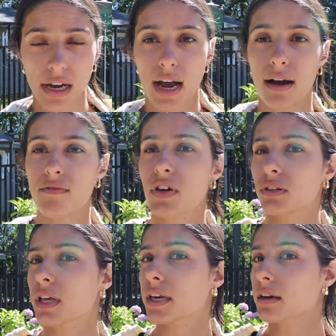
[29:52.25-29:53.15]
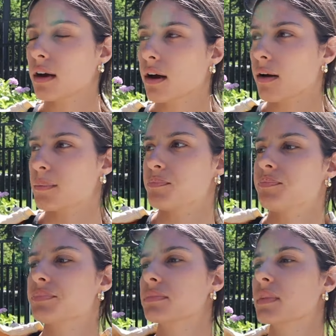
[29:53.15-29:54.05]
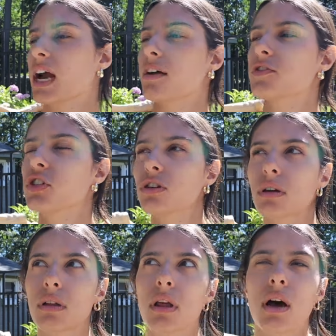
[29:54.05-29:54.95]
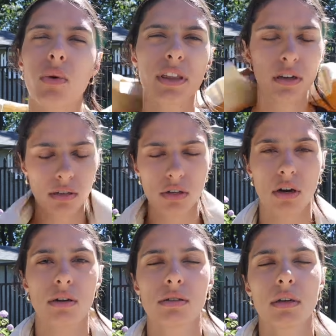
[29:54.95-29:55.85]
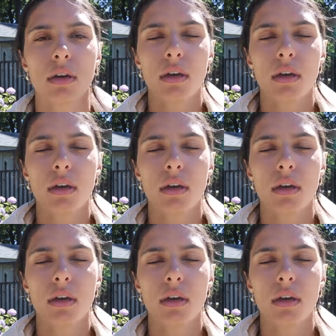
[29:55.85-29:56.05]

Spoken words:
I have their like Afterglow, I think it's called,